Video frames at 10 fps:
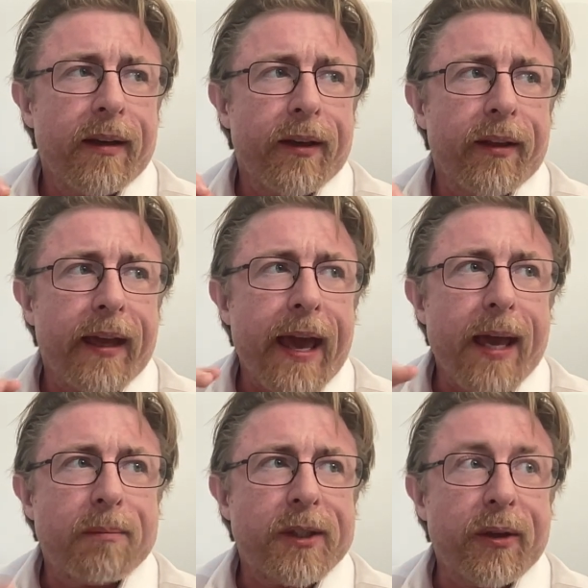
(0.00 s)
you know the
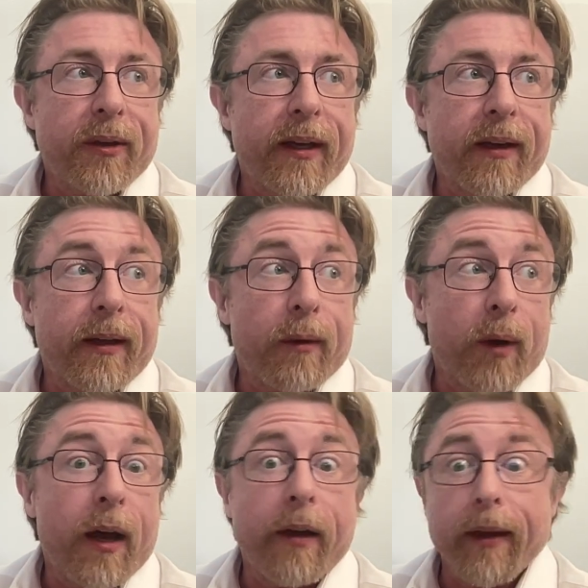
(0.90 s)
apes, you think like,
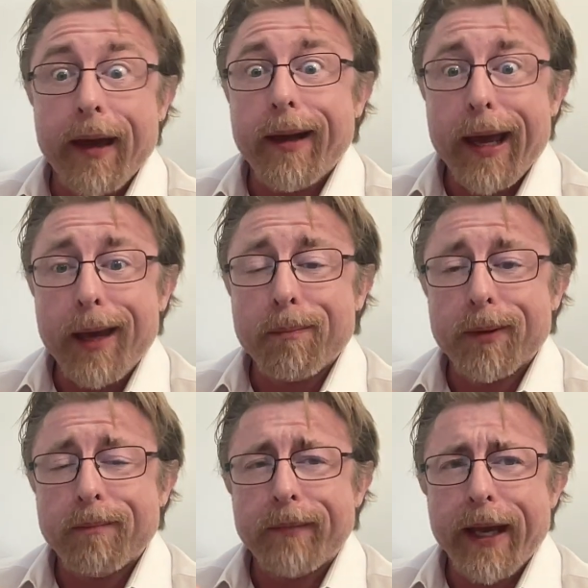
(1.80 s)
well, the head ape,
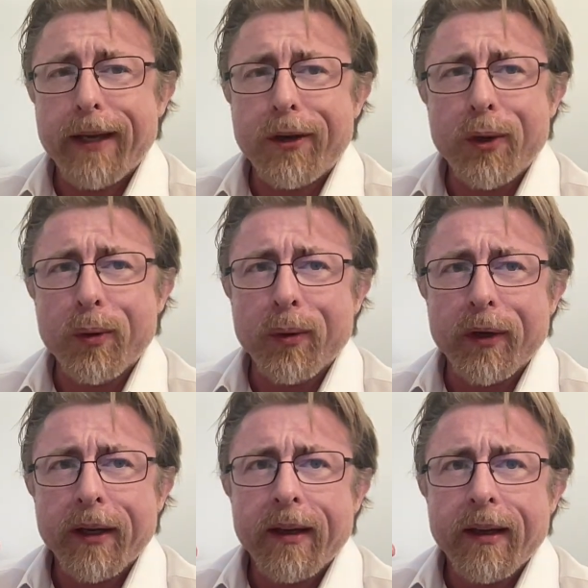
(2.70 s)
the head
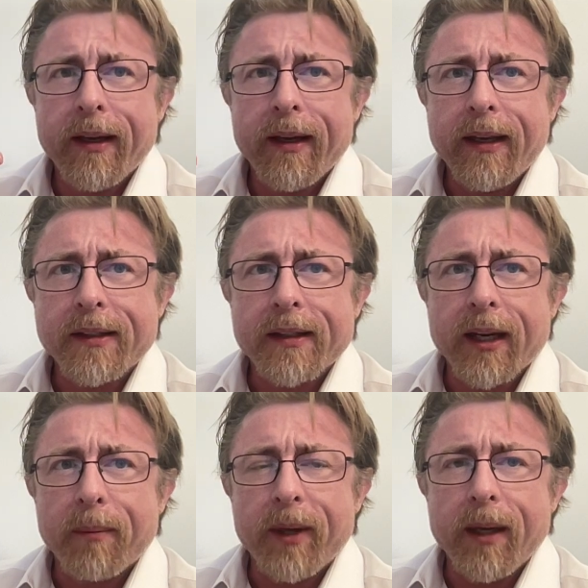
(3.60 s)
dude he's
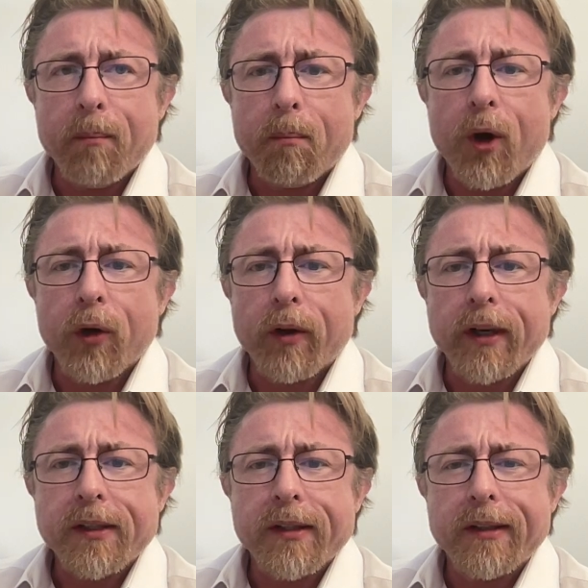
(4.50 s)
got to be
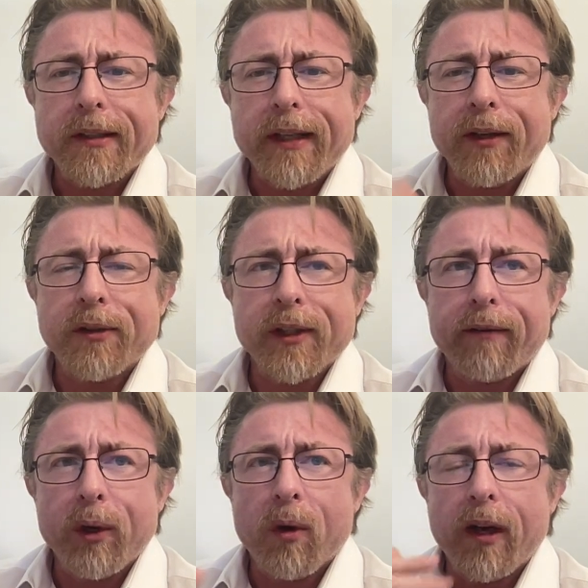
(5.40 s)
murderous and just kills
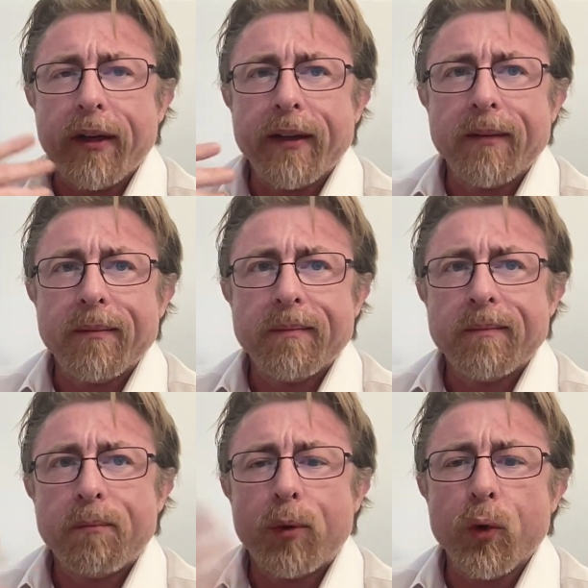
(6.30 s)
everyone and
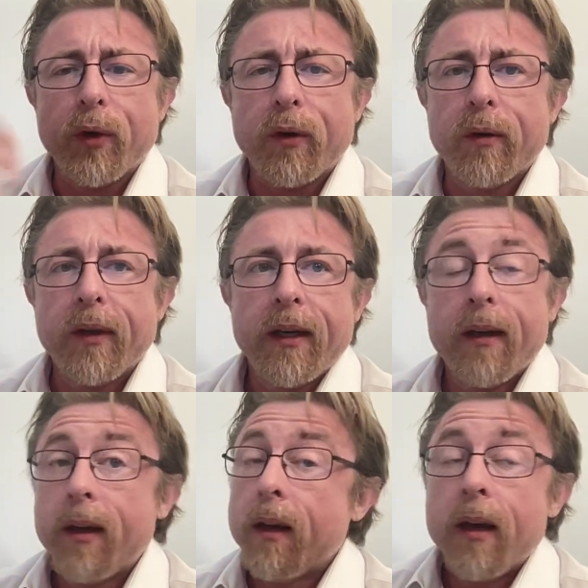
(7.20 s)
brutal.
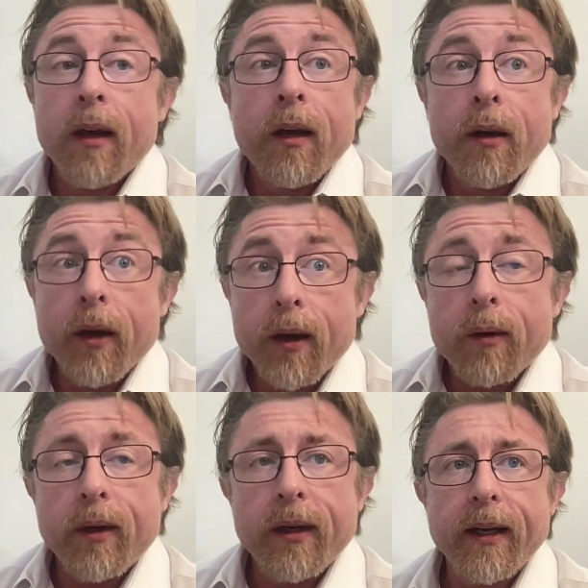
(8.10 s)

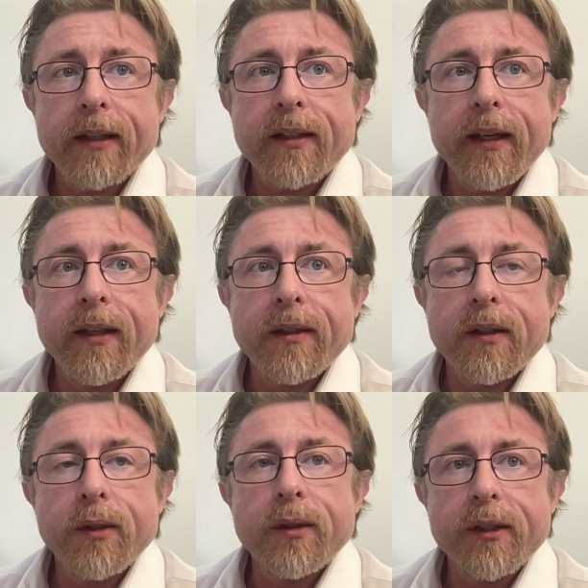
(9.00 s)
No, actually, he's
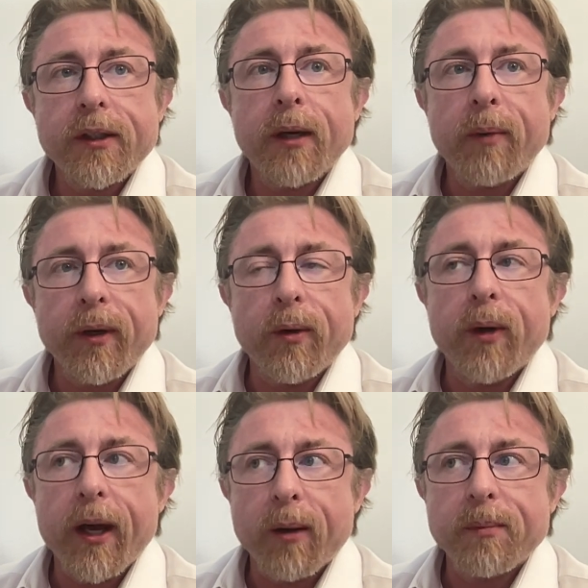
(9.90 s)
usually someone who
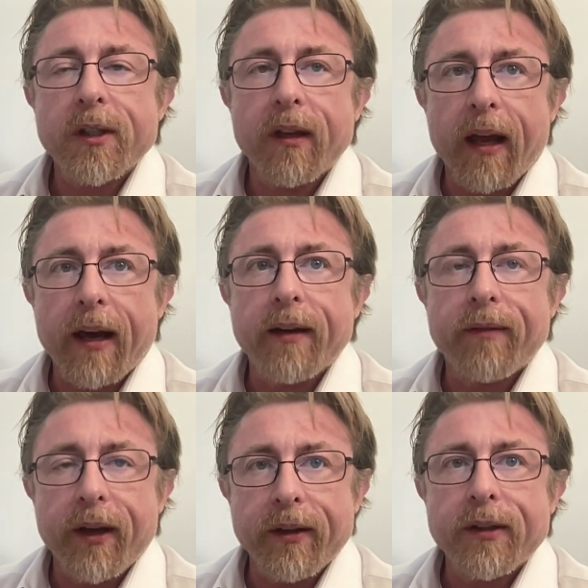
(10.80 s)
helps a lot
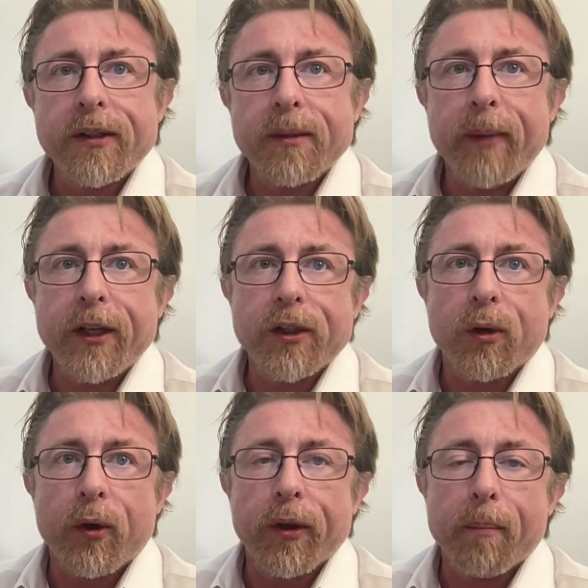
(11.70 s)
of others, make sure
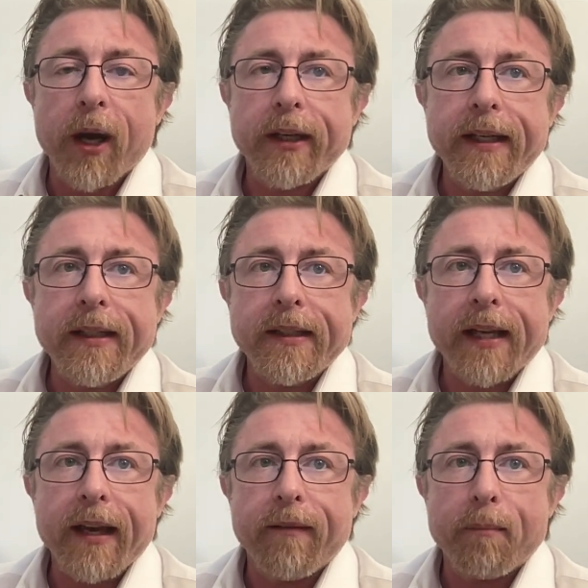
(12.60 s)
all the monkeys
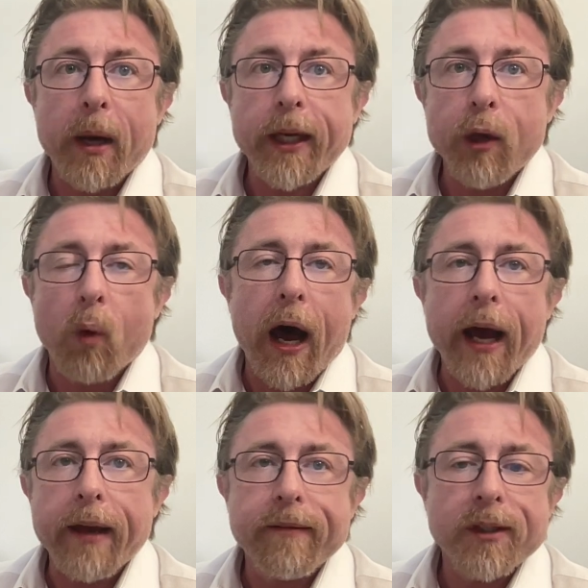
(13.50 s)
have monkey
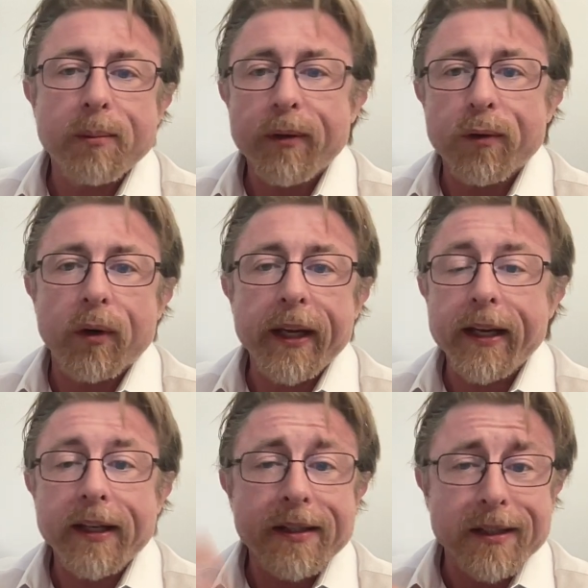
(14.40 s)
wives before he
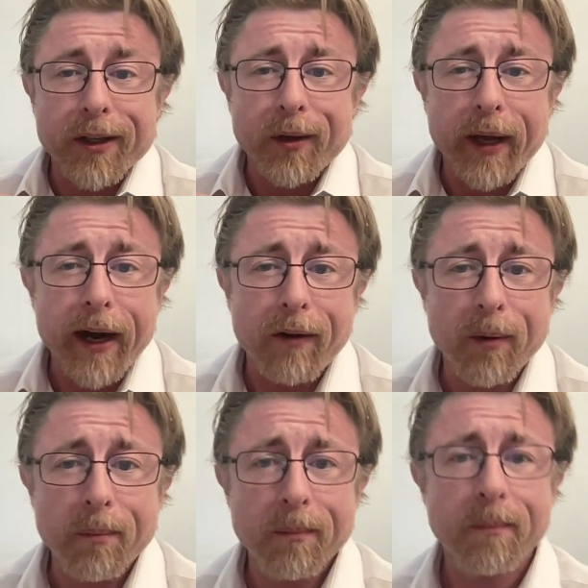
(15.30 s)
gets his little
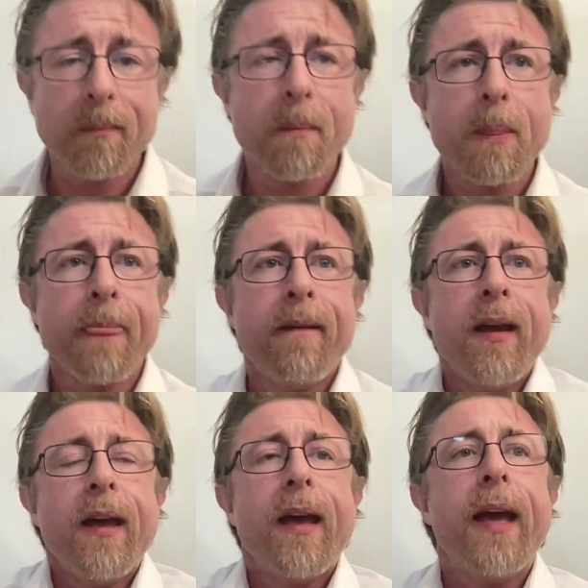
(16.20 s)
harem.
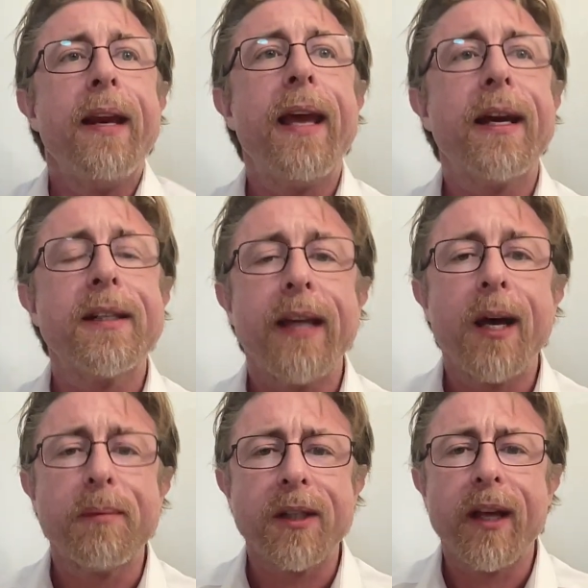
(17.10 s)
And he actually
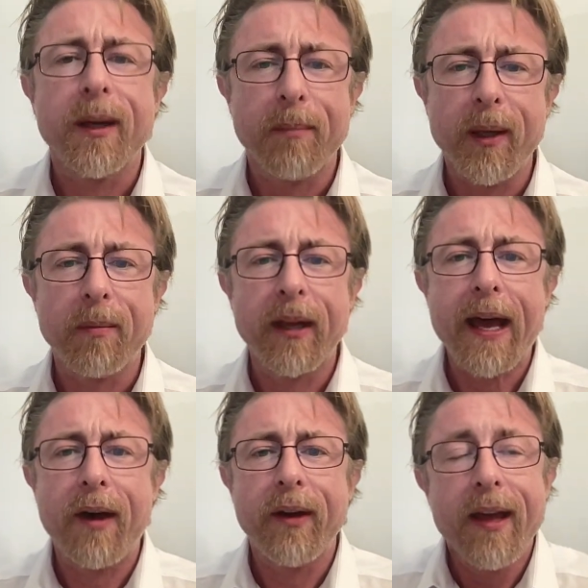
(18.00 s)
helps a lot of people
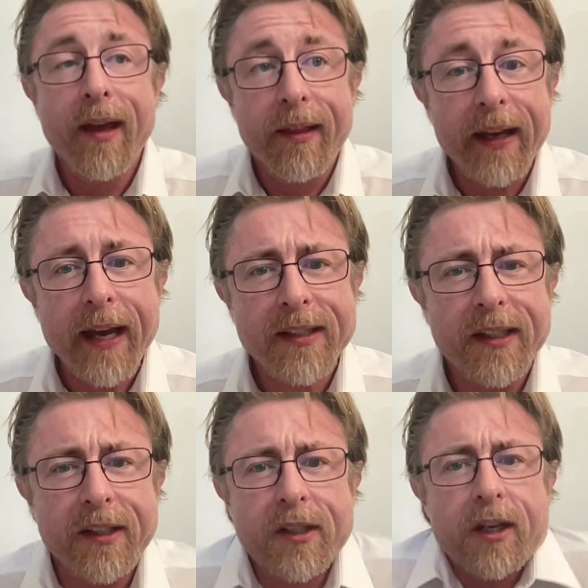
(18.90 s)
out. The guys that
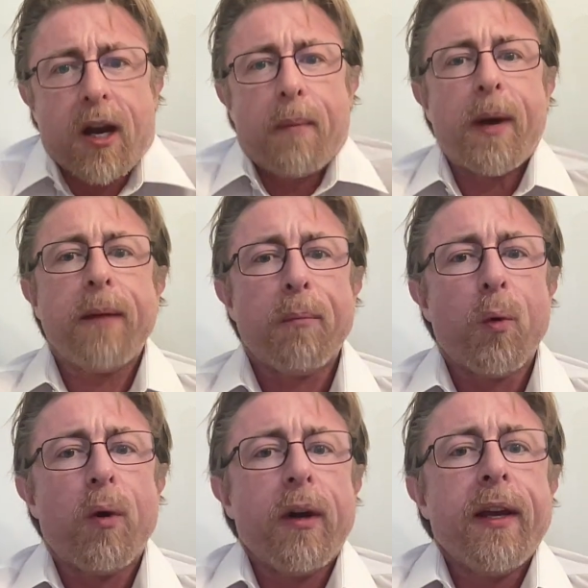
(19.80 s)
just come on
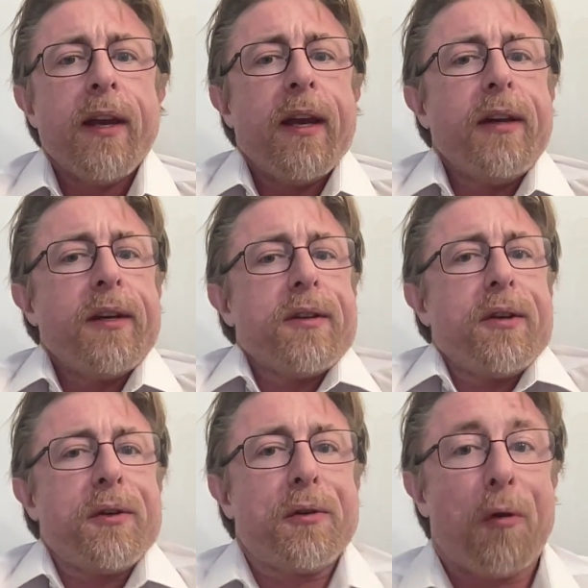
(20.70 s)
board and just
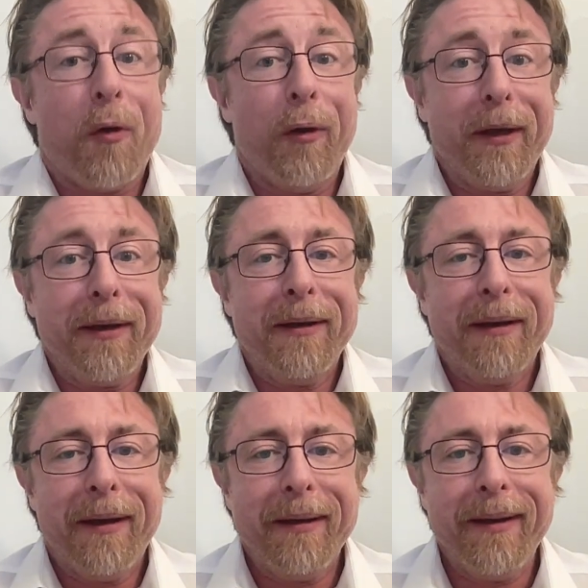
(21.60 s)
destroy,
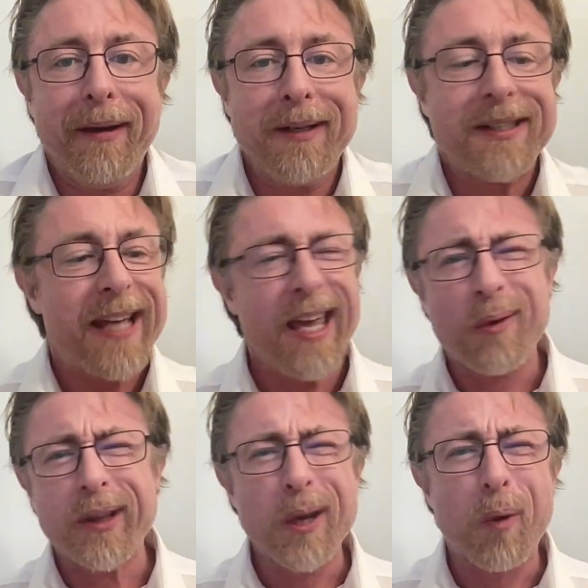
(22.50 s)
you know, just take
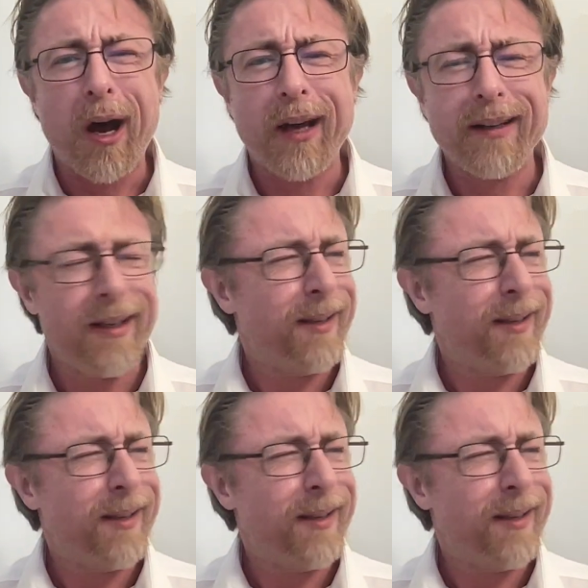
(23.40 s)
what they want,